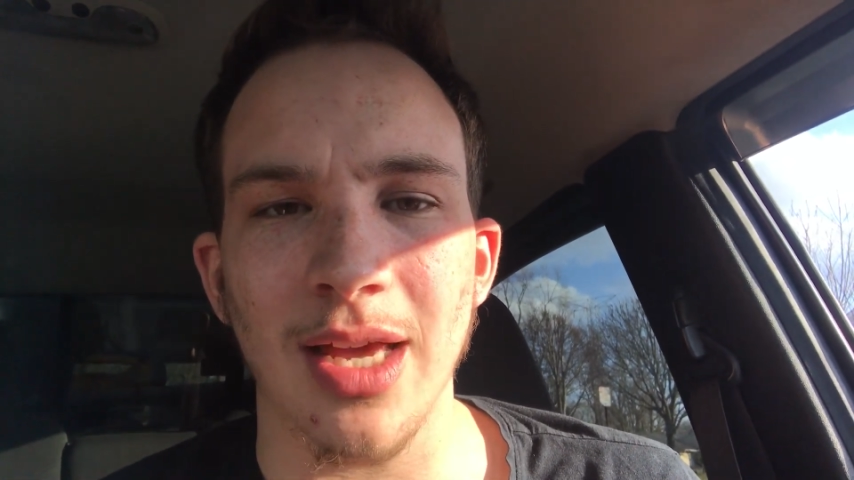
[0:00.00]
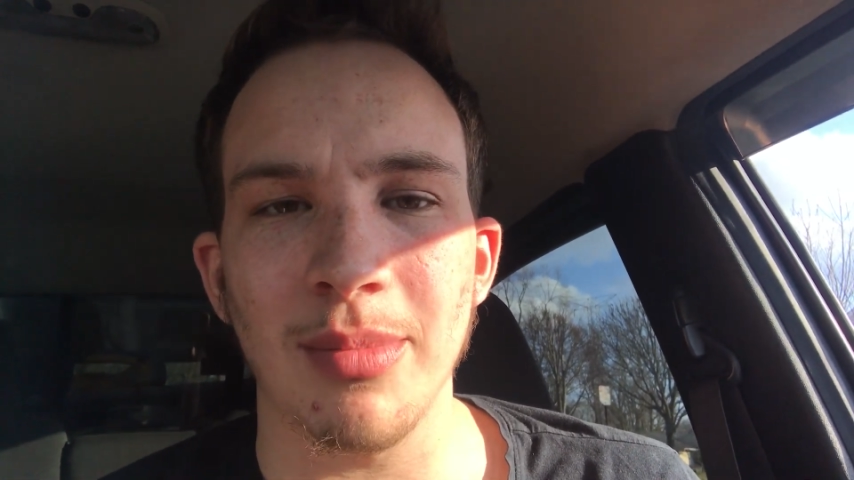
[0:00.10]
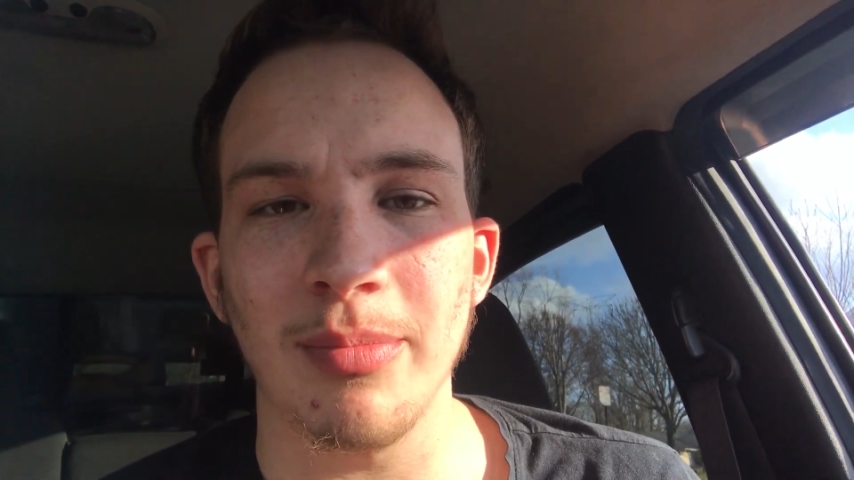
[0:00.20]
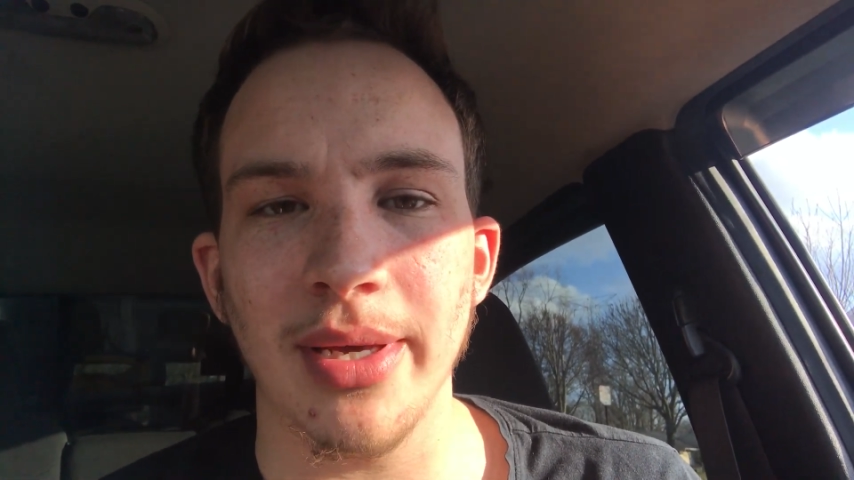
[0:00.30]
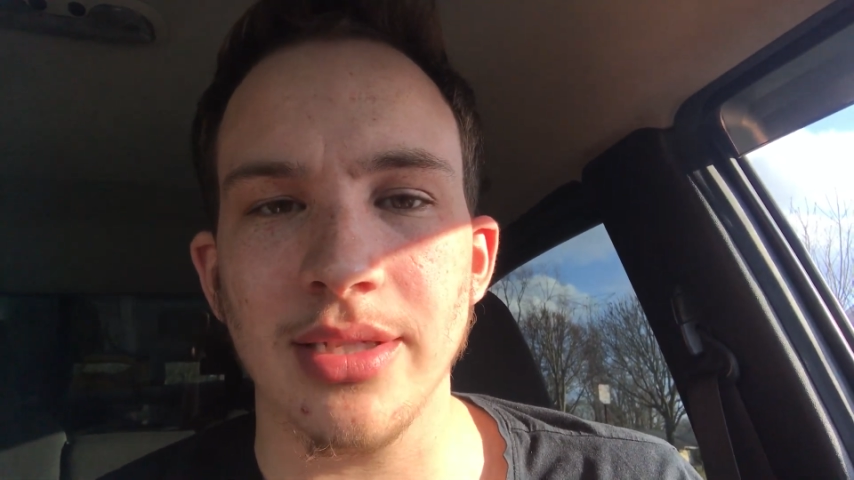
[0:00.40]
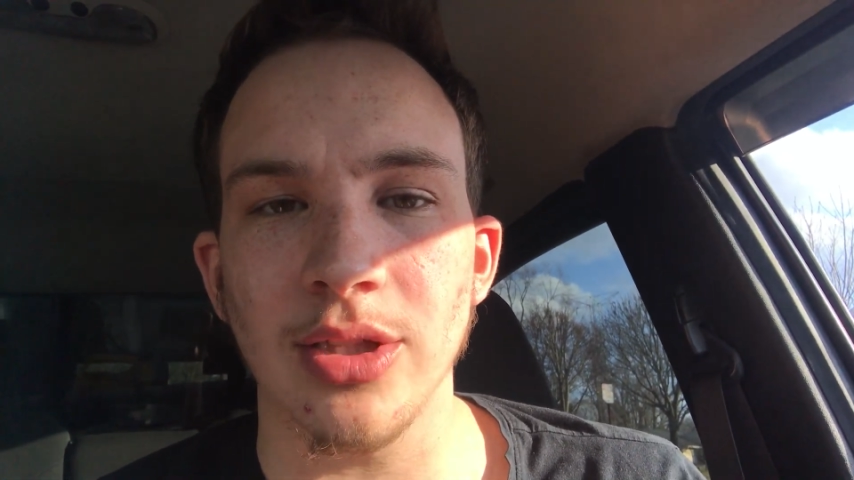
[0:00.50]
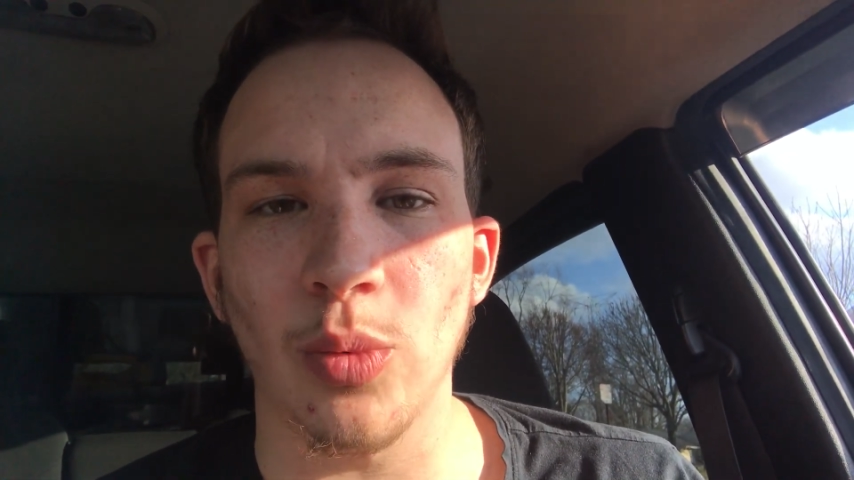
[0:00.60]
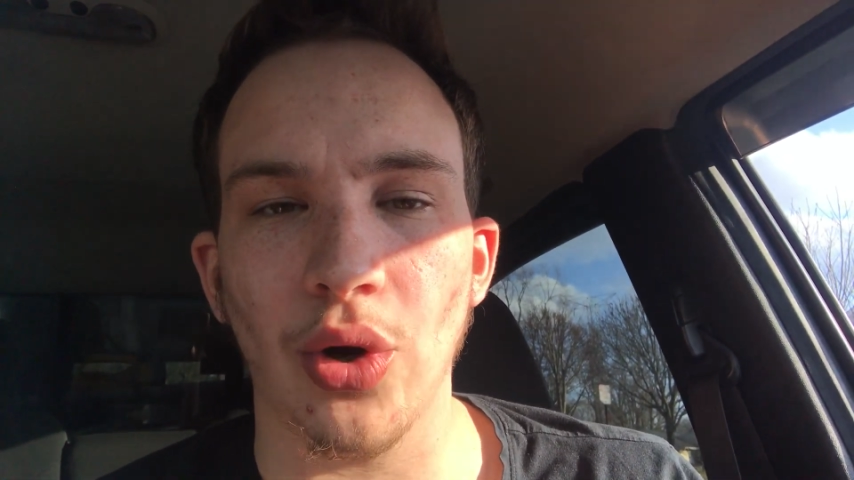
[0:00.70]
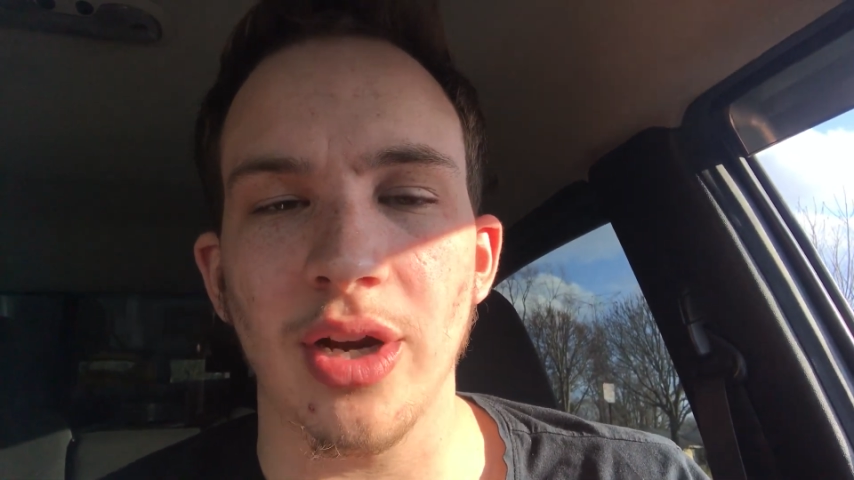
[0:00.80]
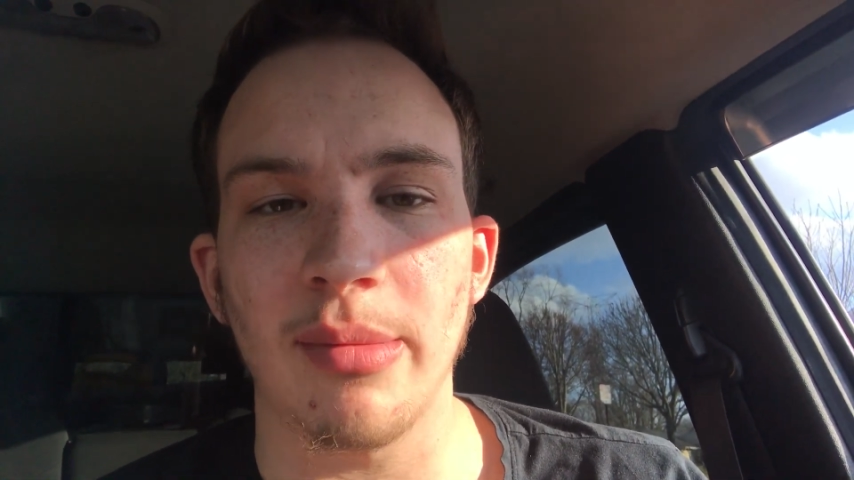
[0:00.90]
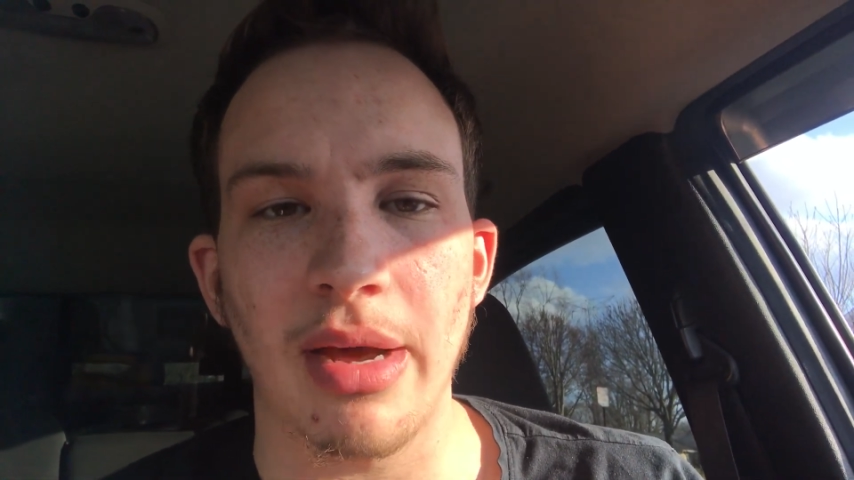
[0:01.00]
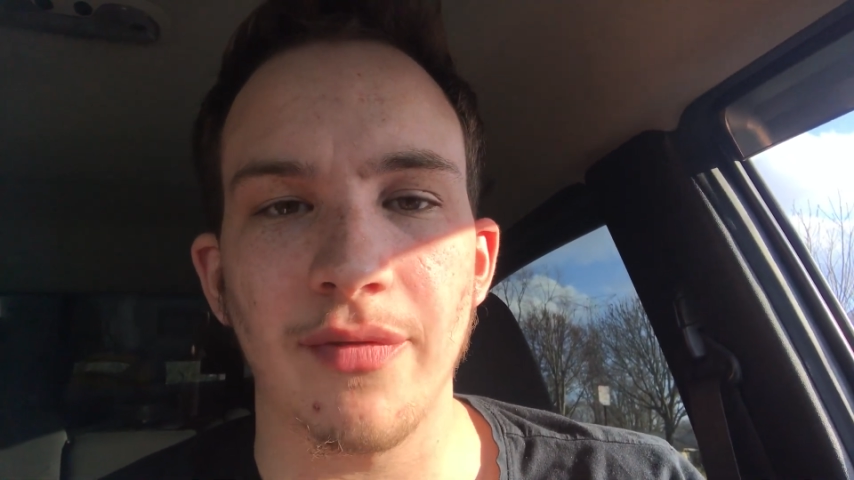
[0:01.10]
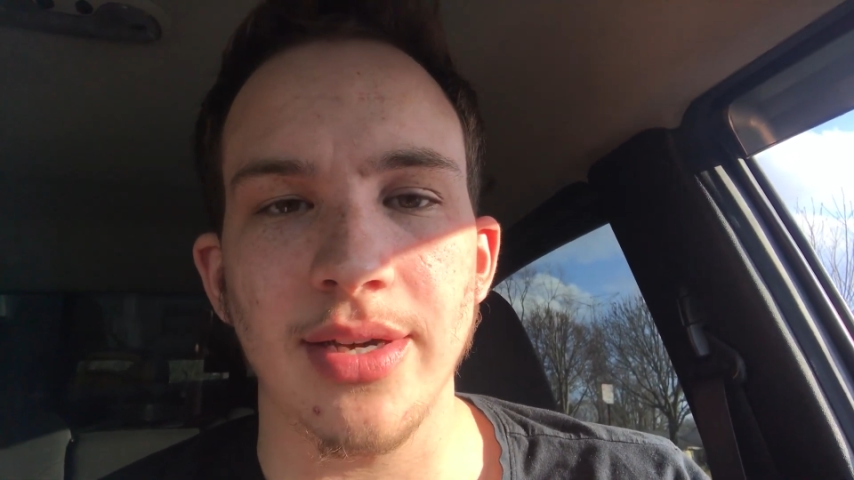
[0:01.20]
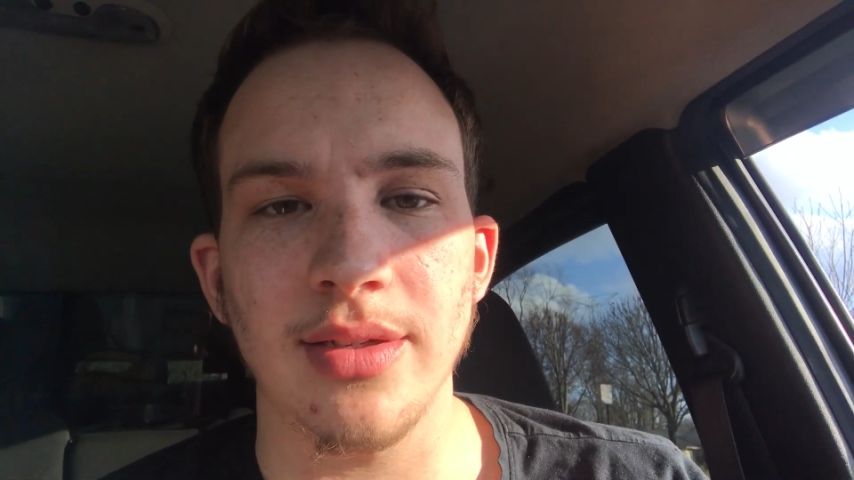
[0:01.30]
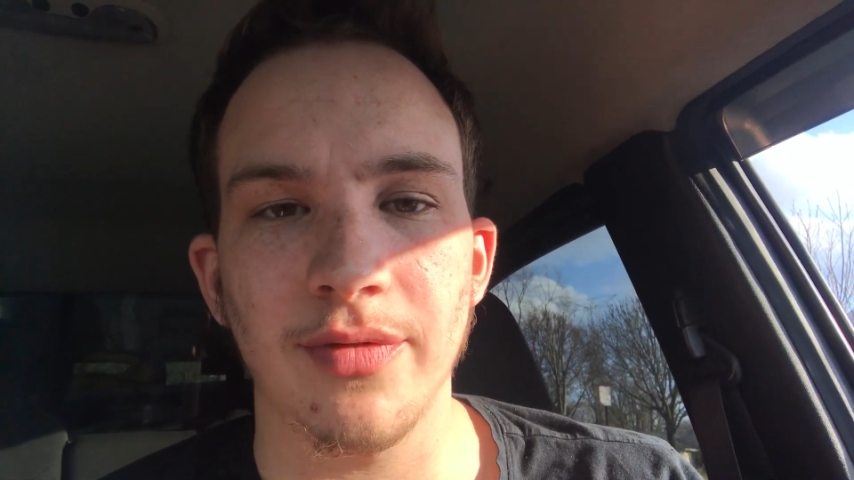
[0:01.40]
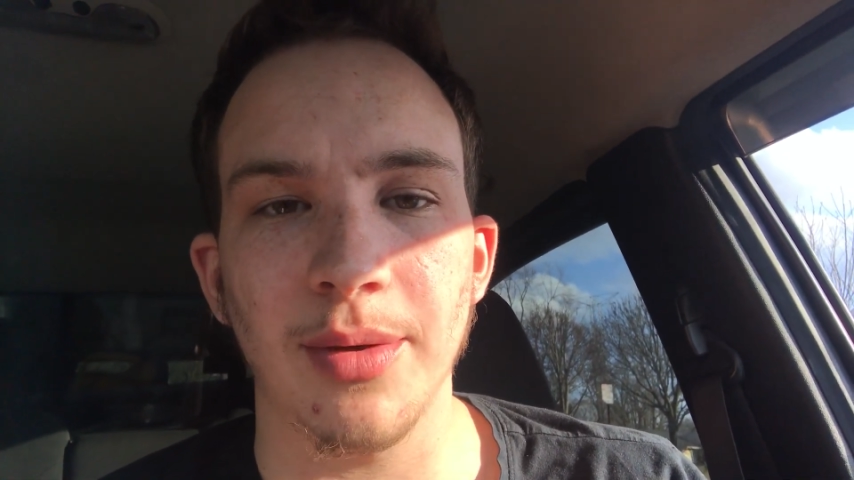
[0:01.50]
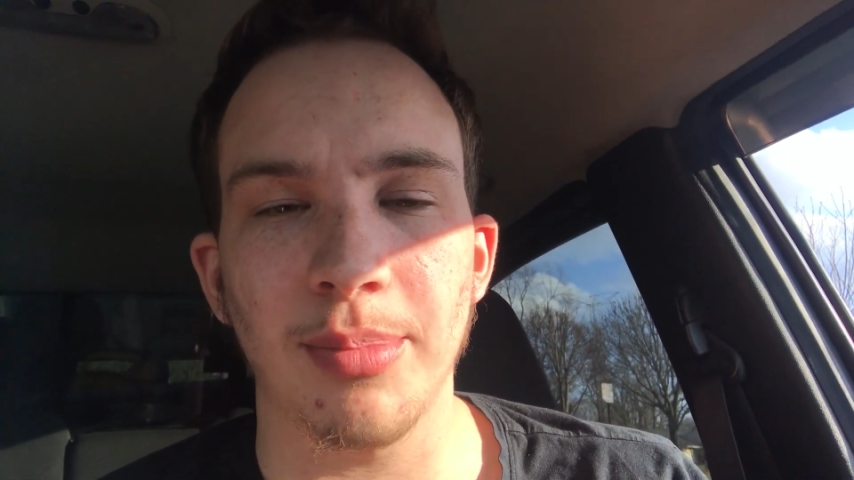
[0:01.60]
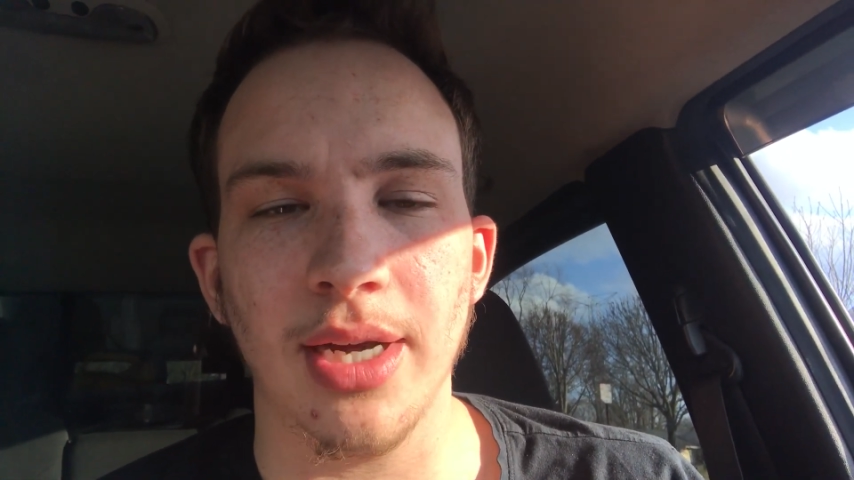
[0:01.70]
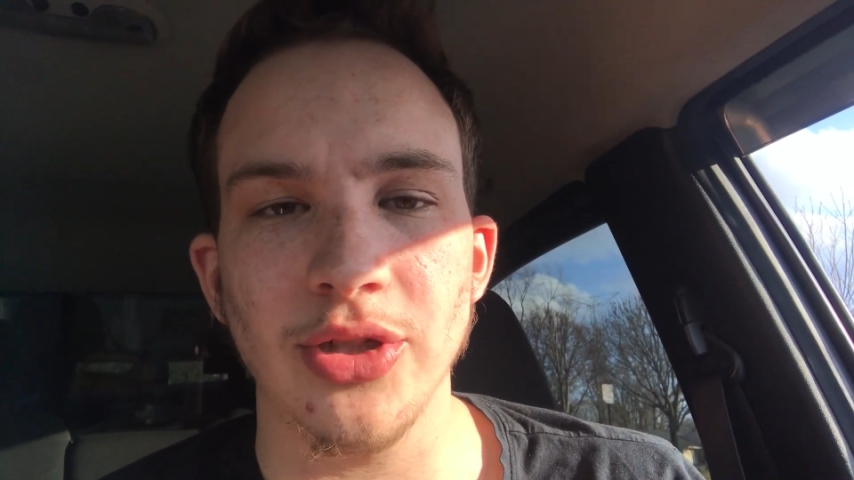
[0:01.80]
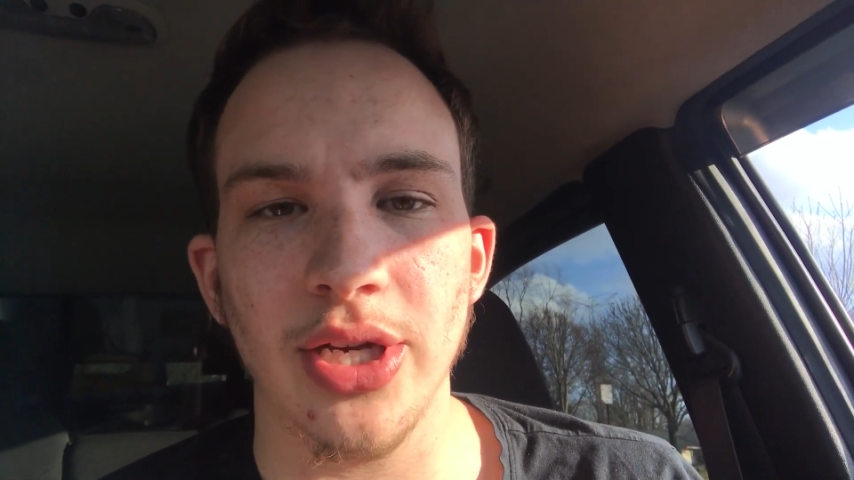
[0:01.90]
I've been basically working on my fix and
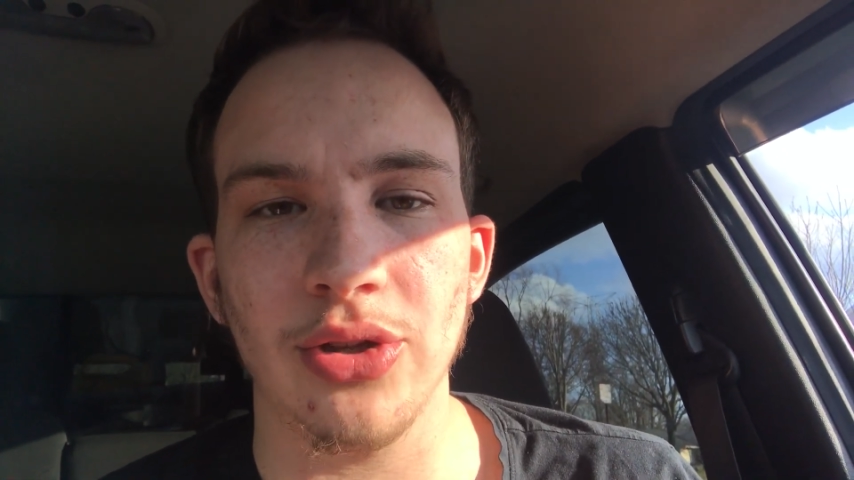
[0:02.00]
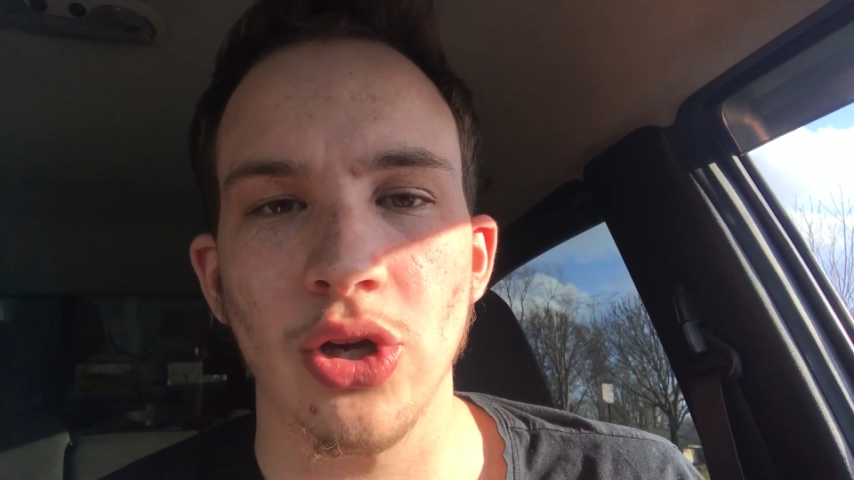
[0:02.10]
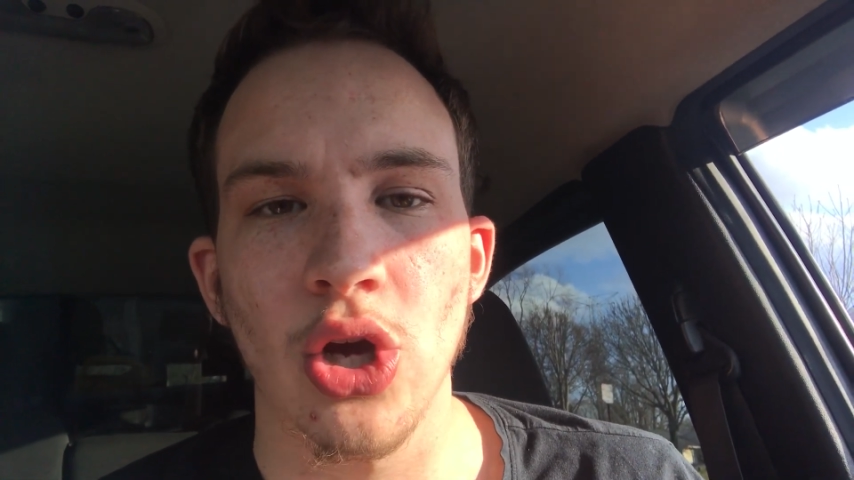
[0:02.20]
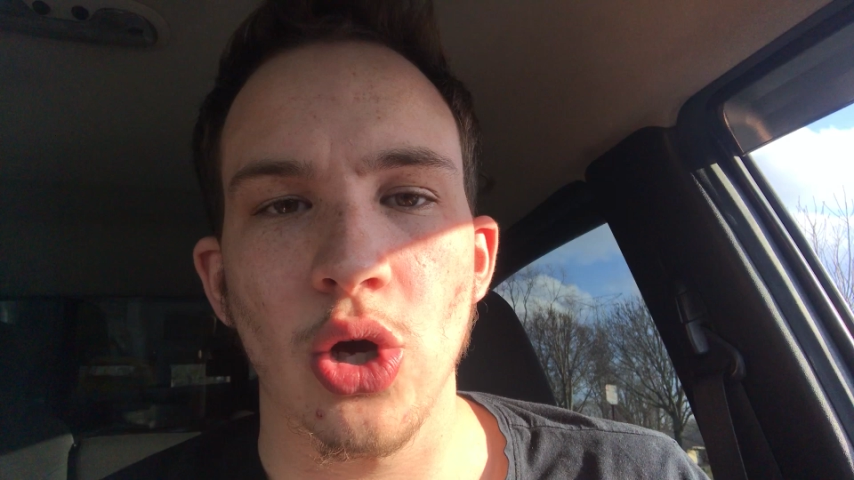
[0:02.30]
flip project,